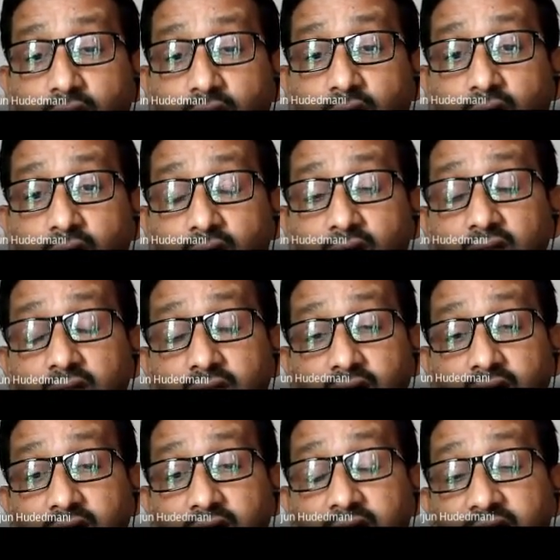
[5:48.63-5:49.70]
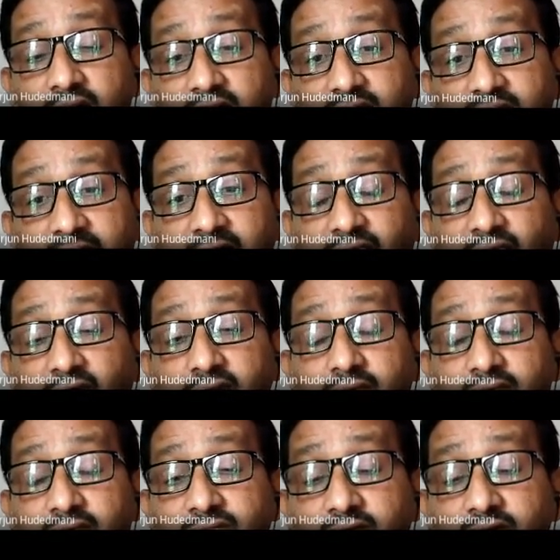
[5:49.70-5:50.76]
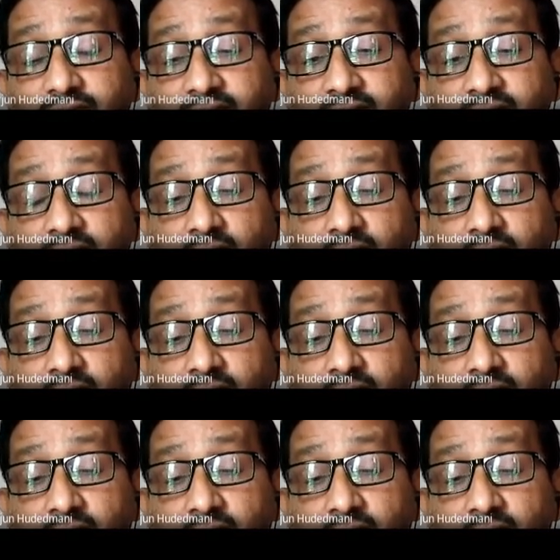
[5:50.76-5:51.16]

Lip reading: are really there for your service.